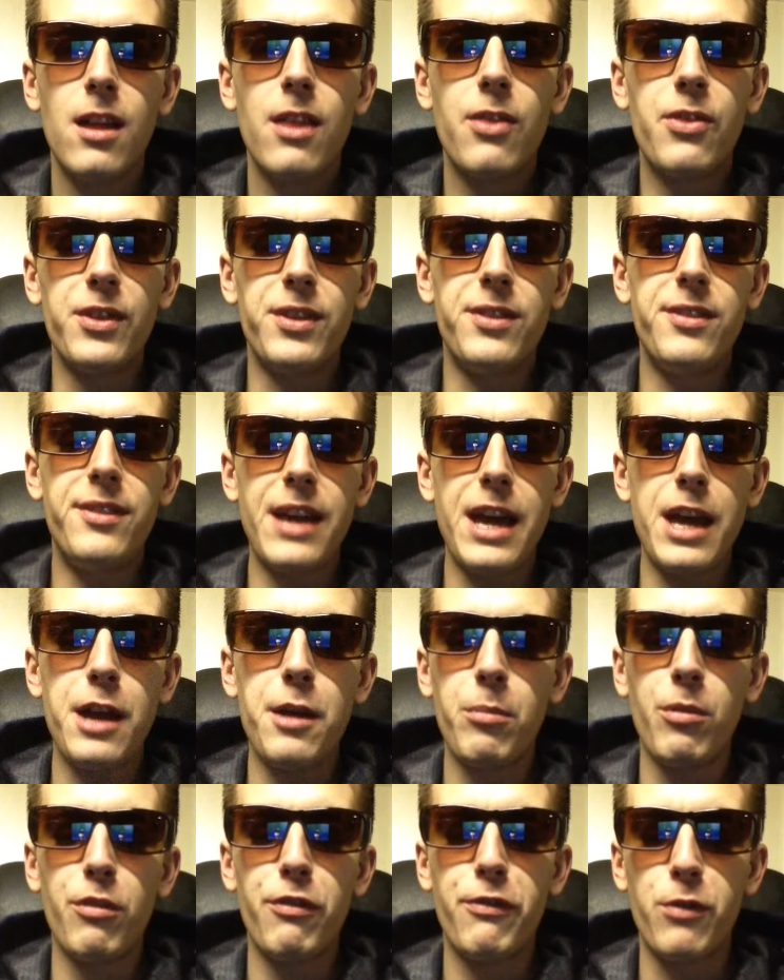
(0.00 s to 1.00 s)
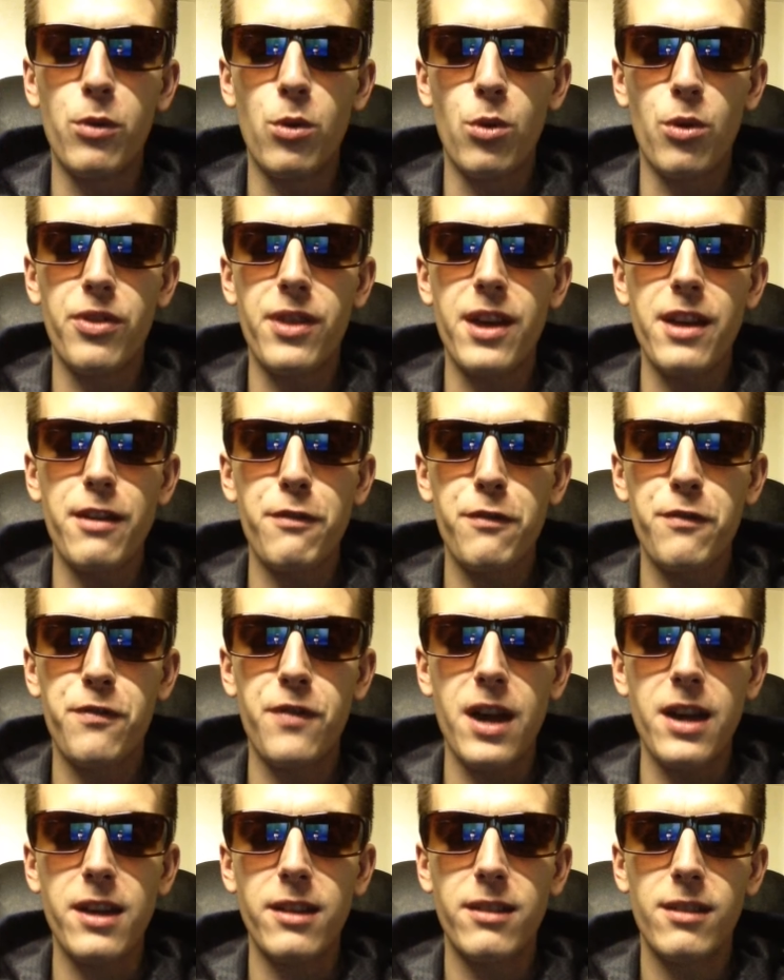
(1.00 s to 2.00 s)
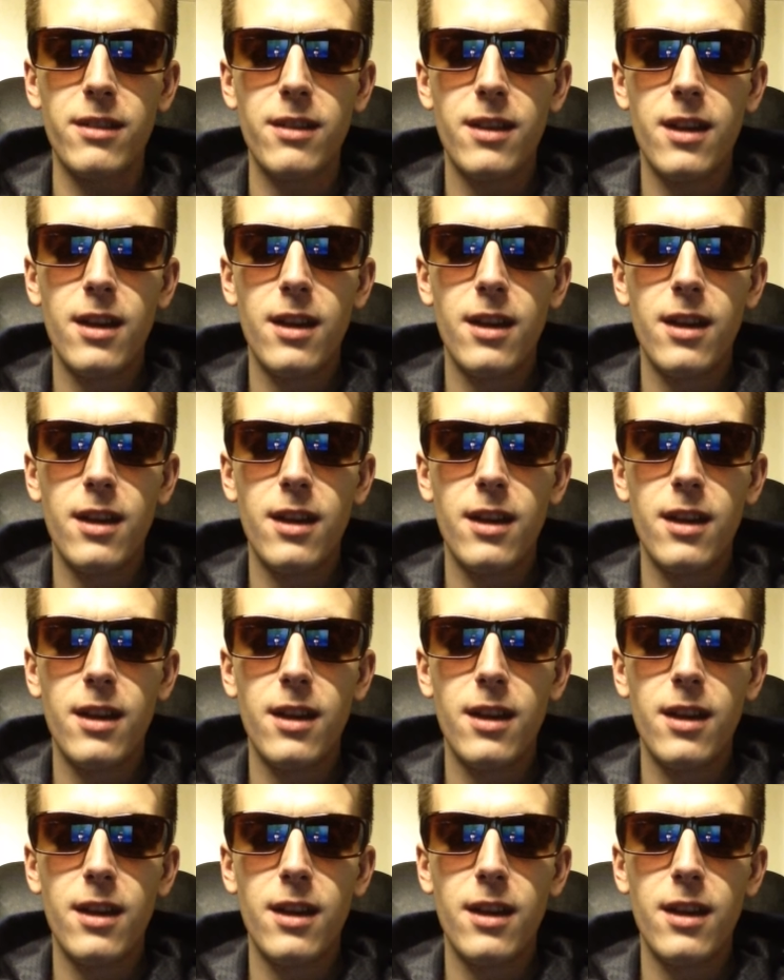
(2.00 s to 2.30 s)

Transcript: the day before they fight